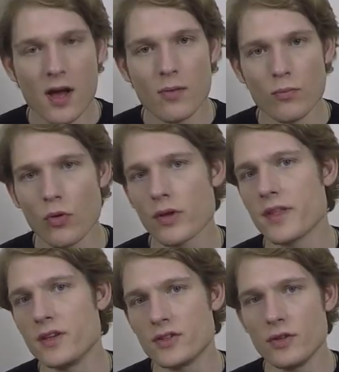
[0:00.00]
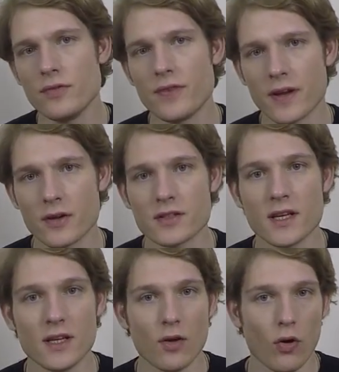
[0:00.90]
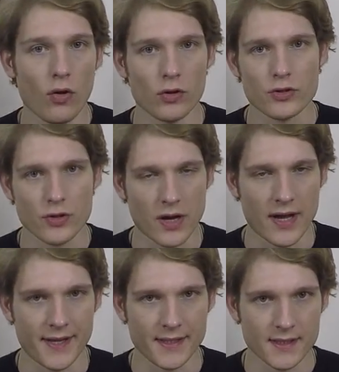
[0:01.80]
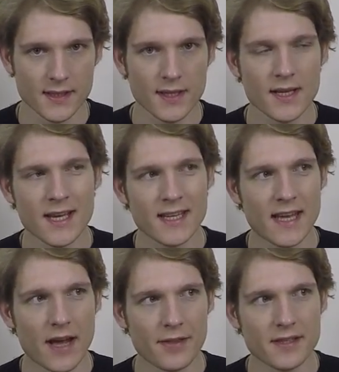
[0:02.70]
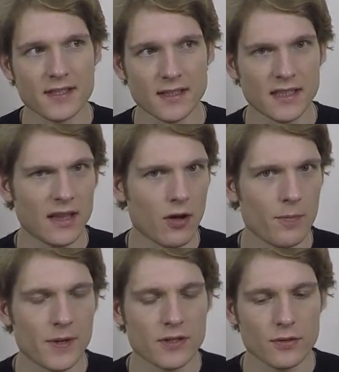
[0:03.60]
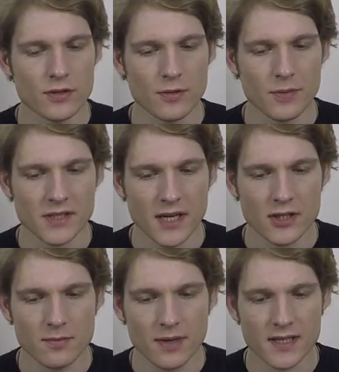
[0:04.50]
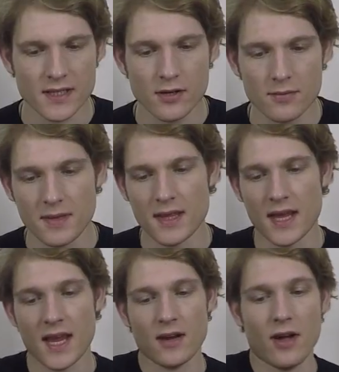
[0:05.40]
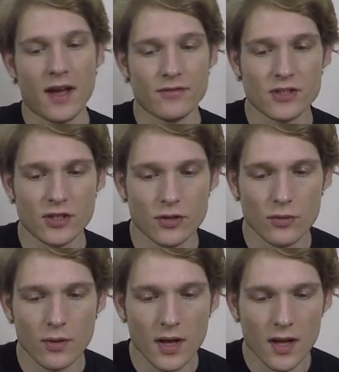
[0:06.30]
more than 2 figures in all shrines. Now, this is a little open to interpretation because it could mean they cannot have 2